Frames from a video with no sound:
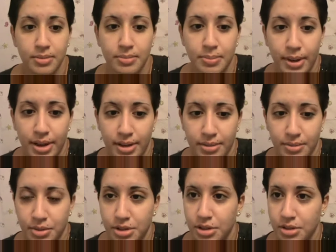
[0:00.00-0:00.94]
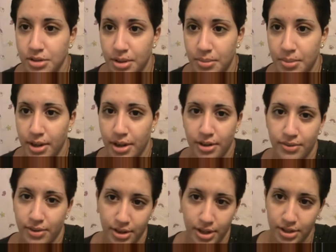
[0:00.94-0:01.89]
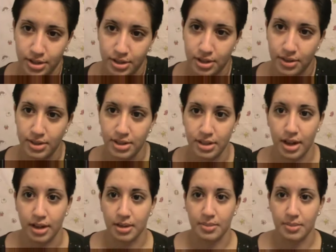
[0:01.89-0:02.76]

But once you start putting on your foundation, it's obviously not going to